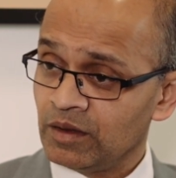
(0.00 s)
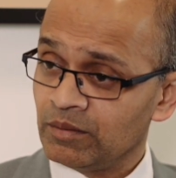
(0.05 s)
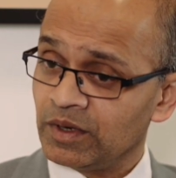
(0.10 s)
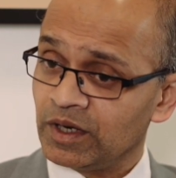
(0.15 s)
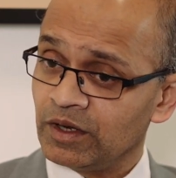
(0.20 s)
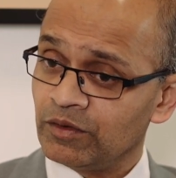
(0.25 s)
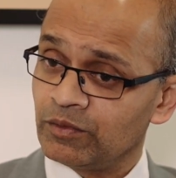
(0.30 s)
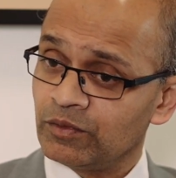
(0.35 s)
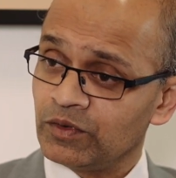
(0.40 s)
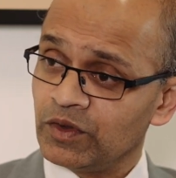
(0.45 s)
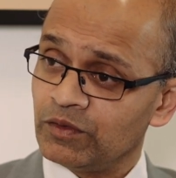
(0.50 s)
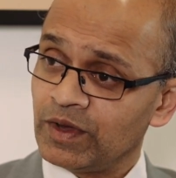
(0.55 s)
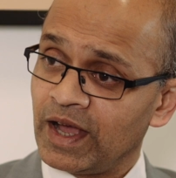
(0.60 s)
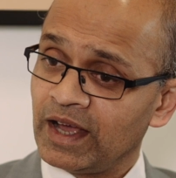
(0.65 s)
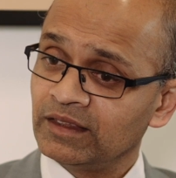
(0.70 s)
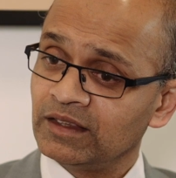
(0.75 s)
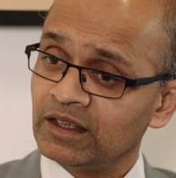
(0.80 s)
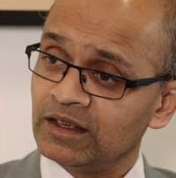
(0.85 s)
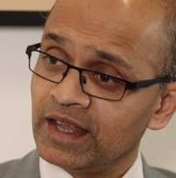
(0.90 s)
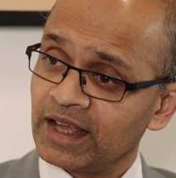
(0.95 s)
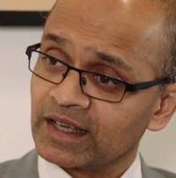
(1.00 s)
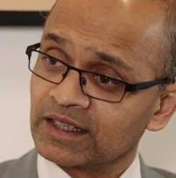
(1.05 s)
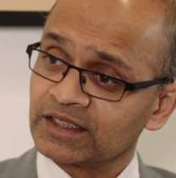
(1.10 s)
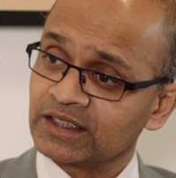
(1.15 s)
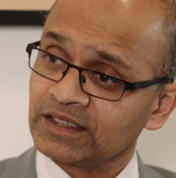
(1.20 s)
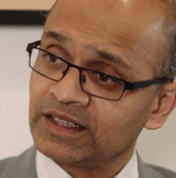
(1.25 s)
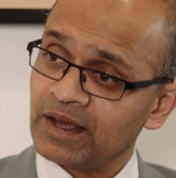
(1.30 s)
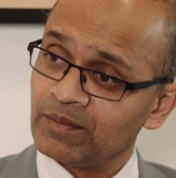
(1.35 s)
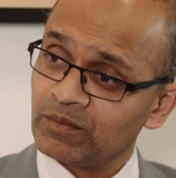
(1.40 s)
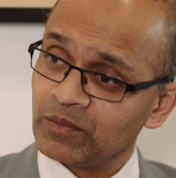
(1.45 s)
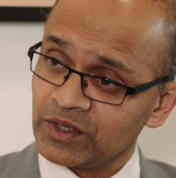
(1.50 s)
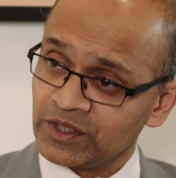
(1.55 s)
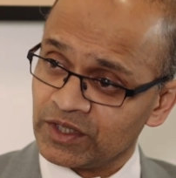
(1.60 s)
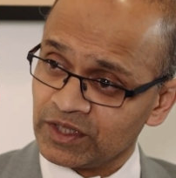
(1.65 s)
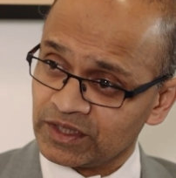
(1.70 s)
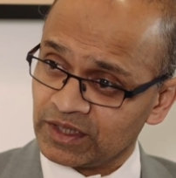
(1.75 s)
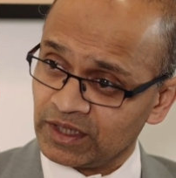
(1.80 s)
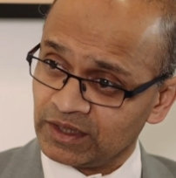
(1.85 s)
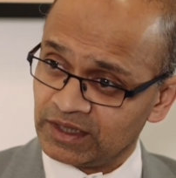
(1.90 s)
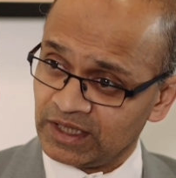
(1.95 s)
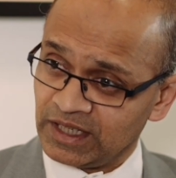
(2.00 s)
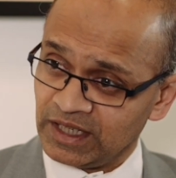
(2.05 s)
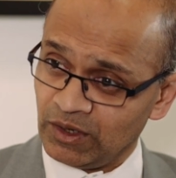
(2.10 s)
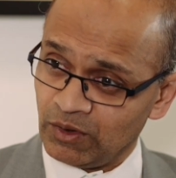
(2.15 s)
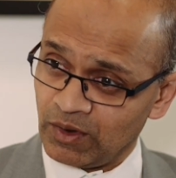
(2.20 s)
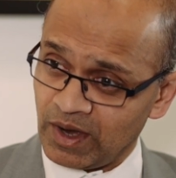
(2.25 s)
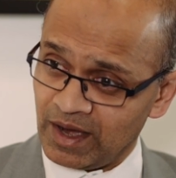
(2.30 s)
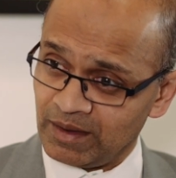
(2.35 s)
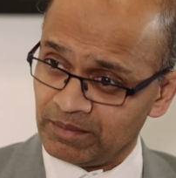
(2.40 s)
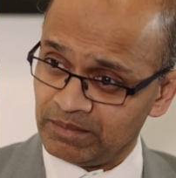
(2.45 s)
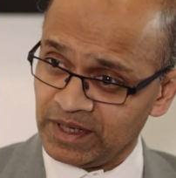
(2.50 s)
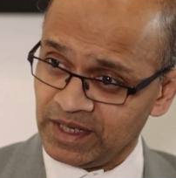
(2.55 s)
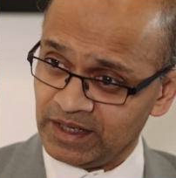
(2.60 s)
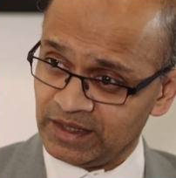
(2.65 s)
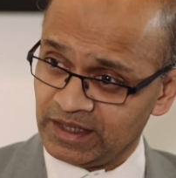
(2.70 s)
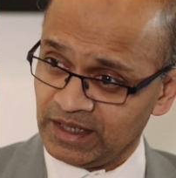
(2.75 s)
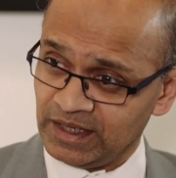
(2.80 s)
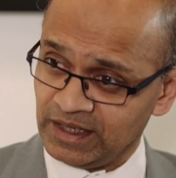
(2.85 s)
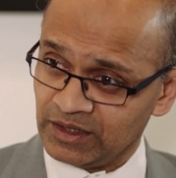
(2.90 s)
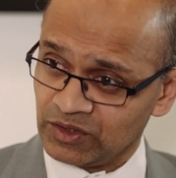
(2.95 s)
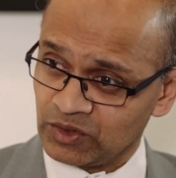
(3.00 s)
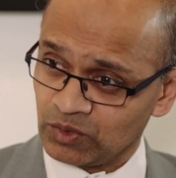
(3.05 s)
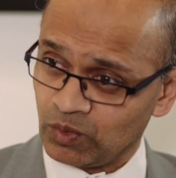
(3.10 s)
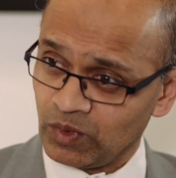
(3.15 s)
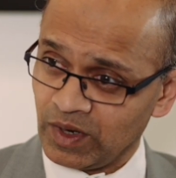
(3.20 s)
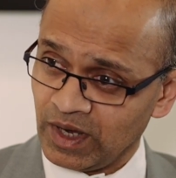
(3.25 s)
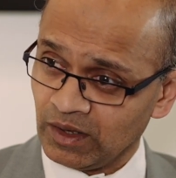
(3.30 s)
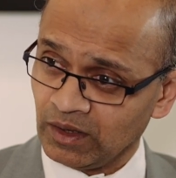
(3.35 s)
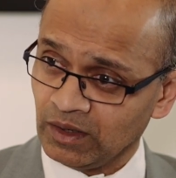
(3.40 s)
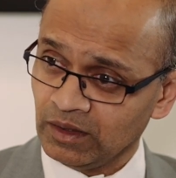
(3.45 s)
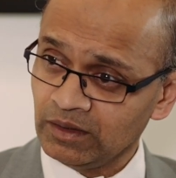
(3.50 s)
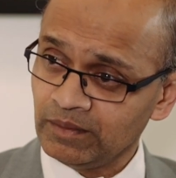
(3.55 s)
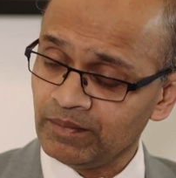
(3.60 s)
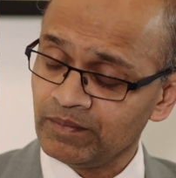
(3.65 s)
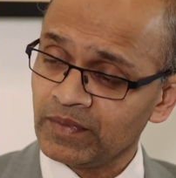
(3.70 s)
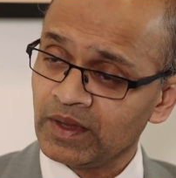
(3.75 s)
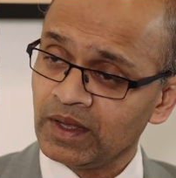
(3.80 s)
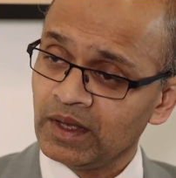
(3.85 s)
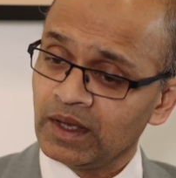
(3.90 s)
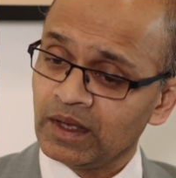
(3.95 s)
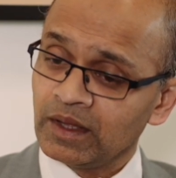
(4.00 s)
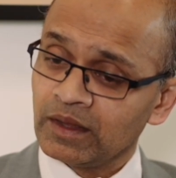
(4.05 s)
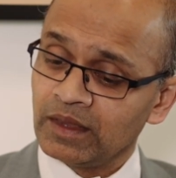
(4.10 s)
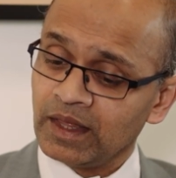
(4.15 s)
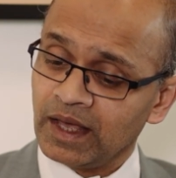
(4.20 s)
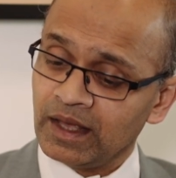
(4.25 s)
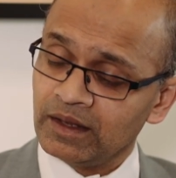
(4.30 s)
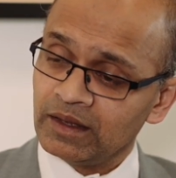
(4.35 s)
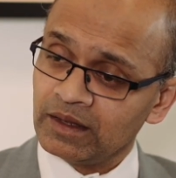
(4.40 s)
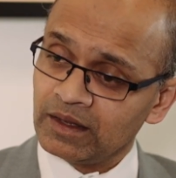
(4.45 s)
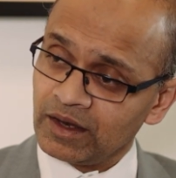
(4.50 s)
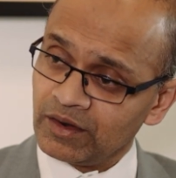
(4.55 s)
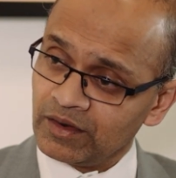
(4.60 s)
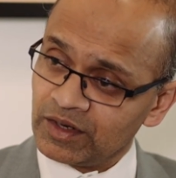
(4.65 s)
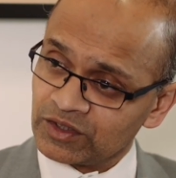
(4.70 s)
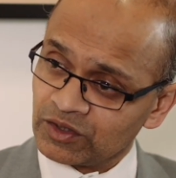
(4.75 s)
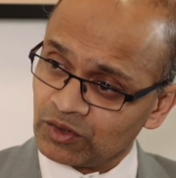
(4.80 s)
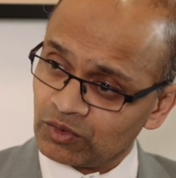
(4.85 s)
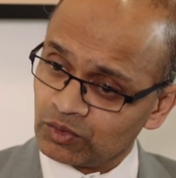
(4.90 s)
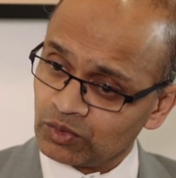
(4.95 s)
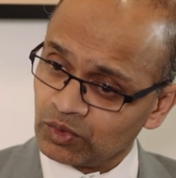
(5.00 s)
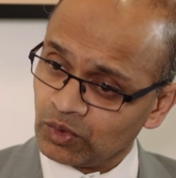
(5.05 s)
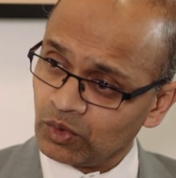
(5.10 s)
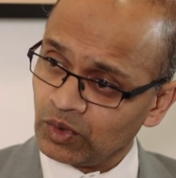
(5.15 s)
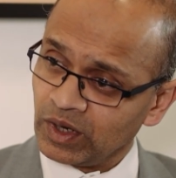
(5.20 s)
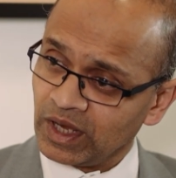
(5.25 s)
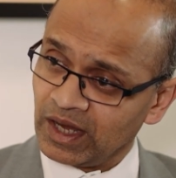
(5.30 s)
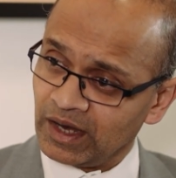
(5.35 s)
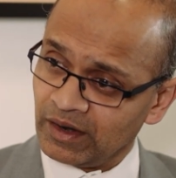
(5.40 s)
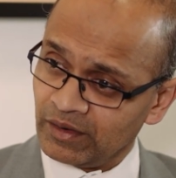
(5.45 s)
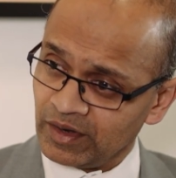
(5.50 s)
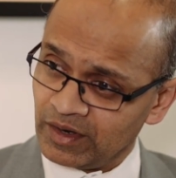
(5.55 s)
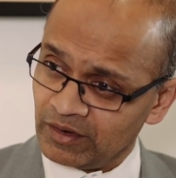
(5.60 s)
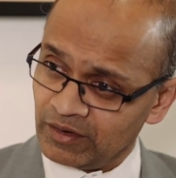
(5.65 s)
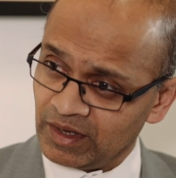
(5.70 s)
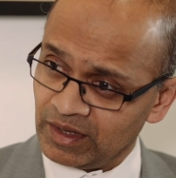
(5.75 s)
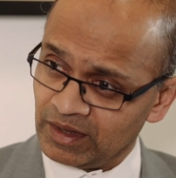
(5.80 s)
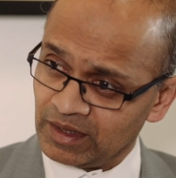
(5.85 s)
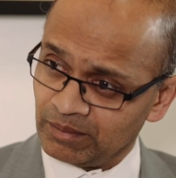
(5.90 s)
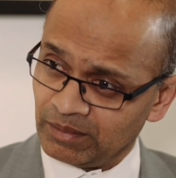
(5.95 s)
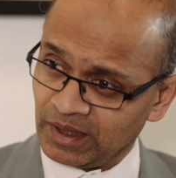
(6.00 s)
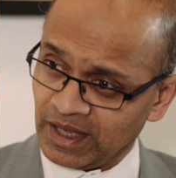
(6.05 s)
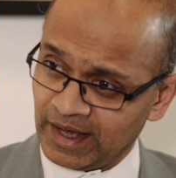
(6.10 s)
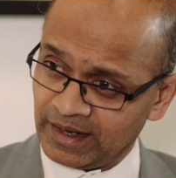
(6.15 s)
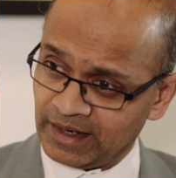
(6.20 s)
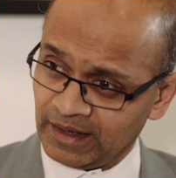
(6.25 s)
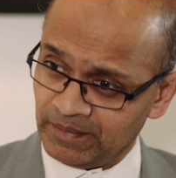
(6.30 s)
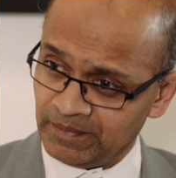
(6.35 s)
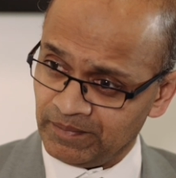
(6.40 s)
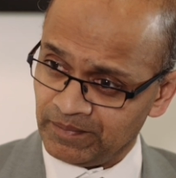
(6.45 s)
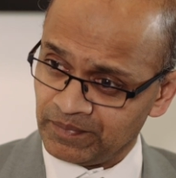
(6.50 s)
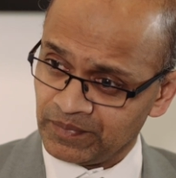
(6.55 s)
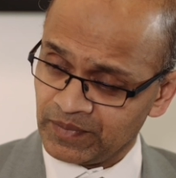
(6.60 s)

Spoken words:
But if you've had the next step, which is the TURBT as well, then there is a raw area in the bladder.